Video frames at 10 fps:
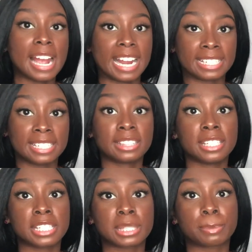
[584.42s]
I did
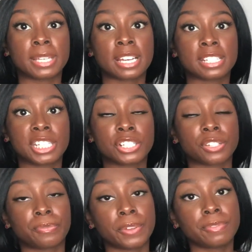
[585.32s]
this because there's a
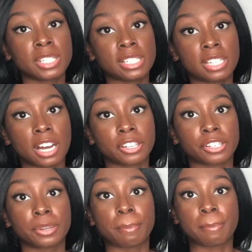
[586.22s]
$15
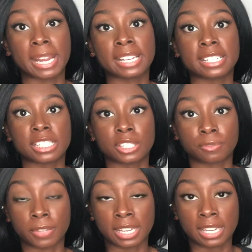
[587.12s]
maintenance
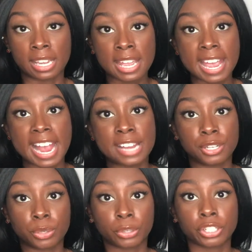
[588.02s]
fee, and
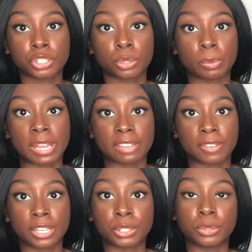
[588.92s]
in order to waive
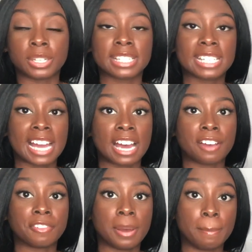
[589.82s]
it, you need to have
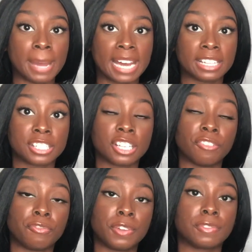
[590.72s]
a balance of
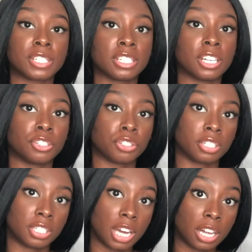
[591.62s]

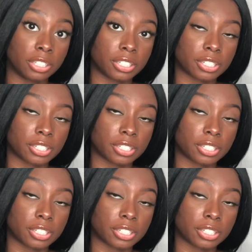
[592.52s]
$1,500.